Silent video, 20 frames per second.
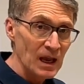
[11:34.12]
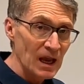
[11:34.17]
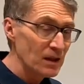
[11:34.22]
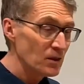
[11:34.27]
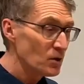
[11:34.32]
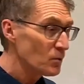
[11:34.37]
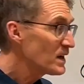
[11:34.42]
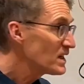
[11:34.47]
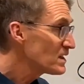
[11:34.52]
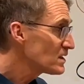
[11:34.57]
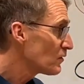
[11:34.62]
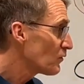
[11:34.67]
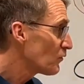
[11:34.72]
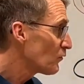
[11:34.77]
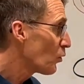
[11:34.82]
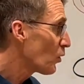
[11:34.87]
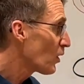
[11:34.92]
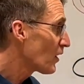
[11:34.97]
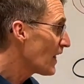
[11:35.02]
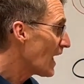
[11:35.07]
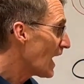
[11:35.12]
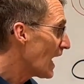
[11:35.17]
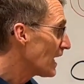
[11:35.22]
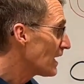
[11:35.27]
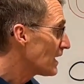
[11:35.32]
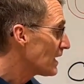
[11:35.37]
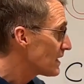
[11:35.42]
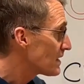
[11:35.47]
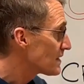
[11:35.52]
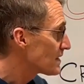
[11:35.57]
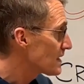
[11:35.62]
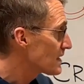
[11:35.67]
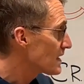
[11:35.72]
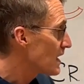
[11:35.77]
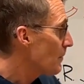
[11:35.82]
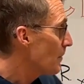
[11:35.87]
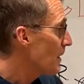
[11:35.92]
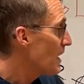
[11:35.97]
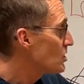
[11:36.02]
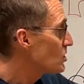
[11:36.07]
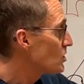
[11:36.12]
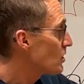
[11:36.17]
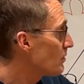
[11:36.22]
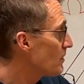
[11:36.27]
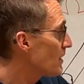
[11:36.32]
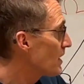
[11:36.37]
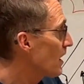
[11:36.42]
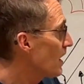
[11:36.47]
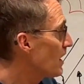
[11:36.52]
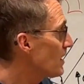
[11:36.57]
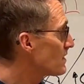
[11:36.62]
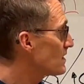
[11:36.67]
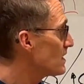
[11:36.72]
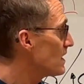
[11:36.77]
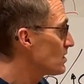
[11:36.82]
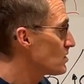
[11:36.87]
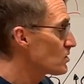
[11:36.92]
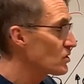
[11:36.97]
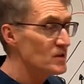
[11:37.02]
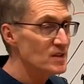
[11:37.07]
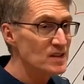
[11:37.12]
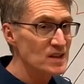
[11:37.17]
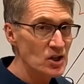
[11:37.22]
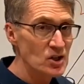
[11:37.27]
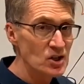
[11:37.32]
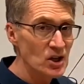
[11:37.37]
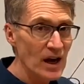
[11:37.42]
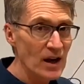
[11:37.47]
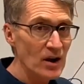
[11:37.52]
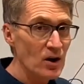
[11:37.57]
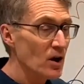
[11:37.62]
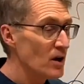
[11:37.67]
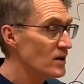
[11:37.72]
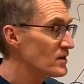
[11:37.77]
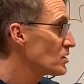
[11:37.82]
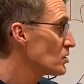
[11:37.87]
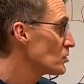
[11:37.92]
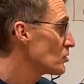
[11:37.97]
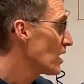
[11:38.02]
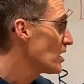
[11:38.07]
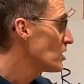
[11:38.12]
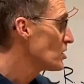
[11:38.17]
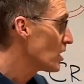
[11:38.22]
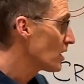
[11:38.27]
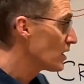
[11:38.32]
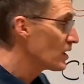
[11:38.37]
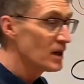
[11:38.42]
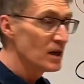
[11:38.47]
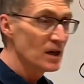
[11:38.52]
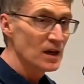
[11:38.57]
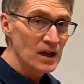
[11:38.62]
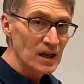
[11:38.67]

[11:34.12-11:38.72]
And the reason for that is, as I mentioned, because these are in such high concentration,